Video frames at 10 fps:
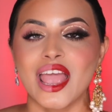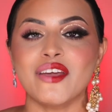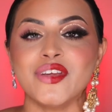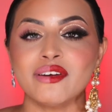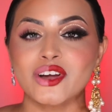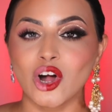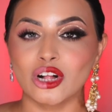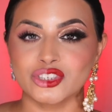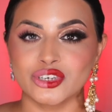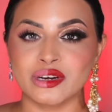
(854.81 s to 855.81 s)
If you have a
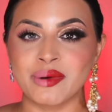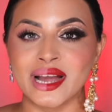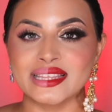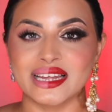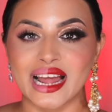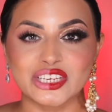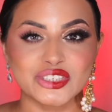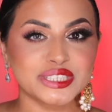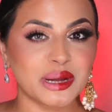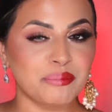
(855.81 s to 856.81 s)
culture in mind that I
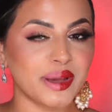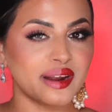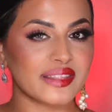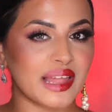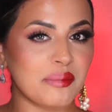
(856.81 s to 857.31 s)
should compare